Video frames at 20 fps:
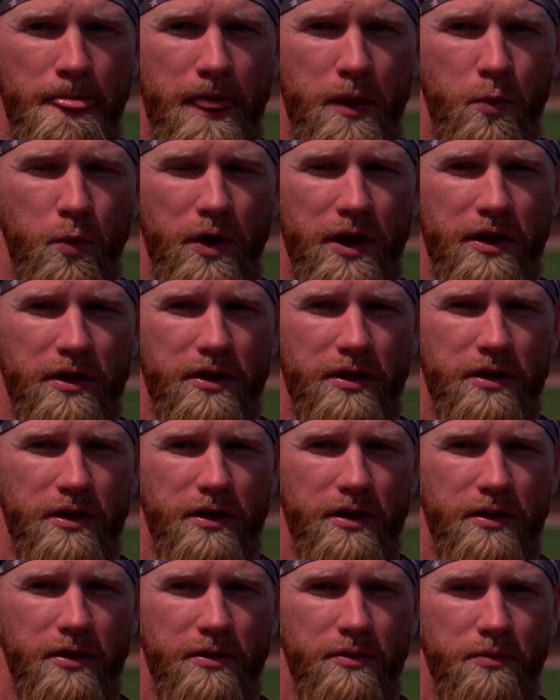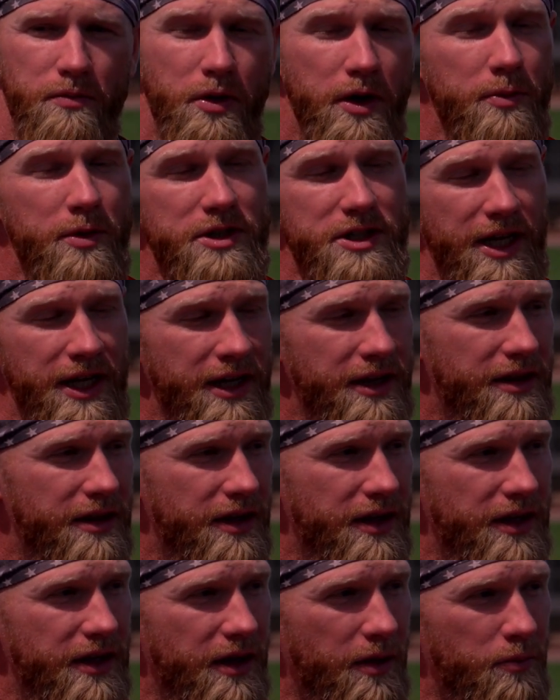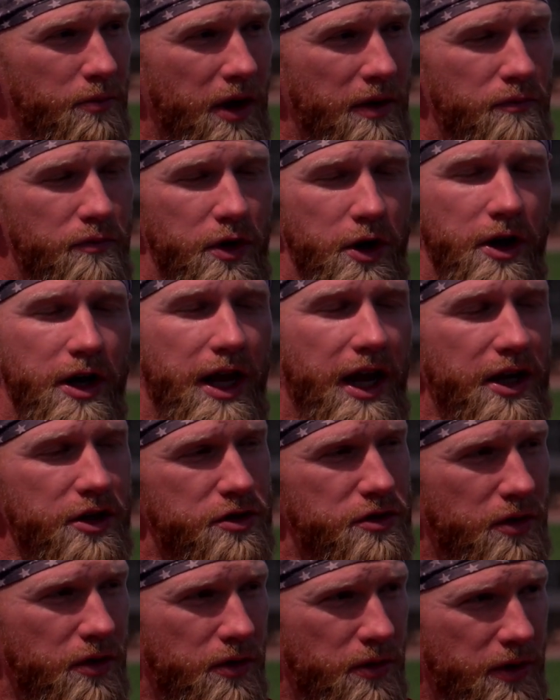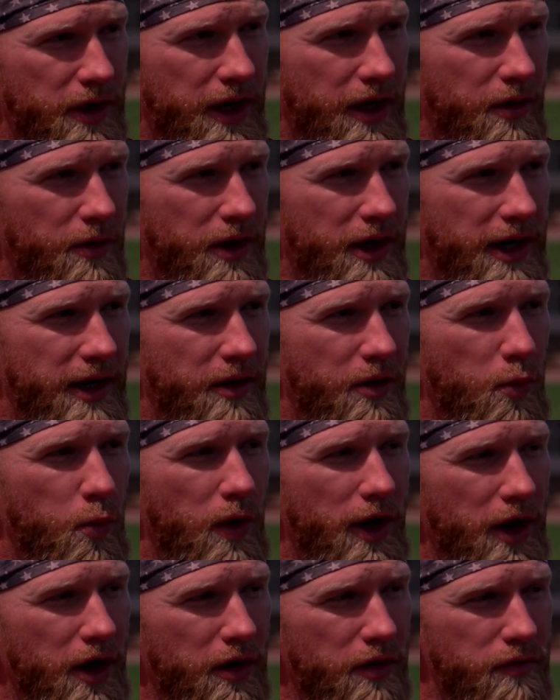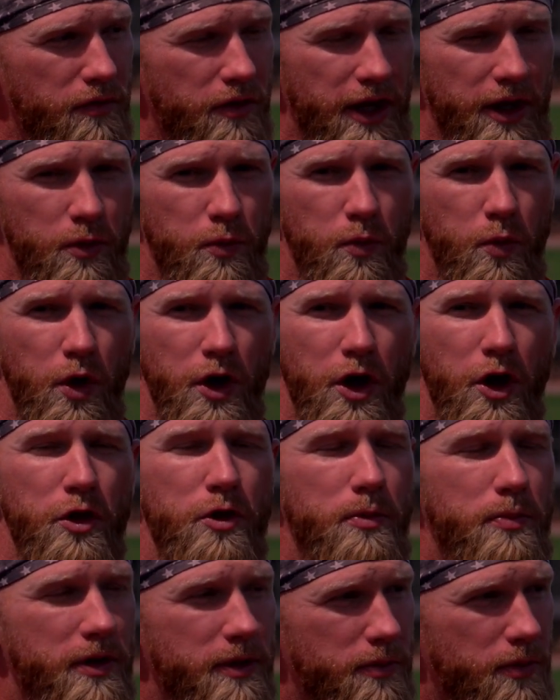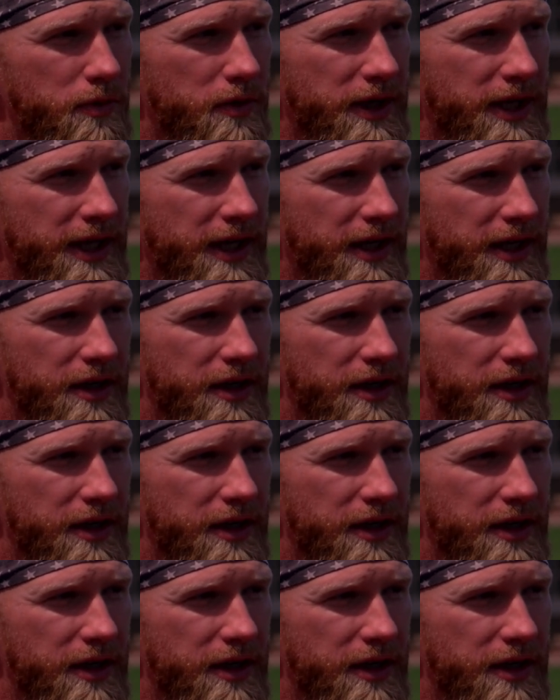with pretty much anything. I'm very external now and aware of like what other people need.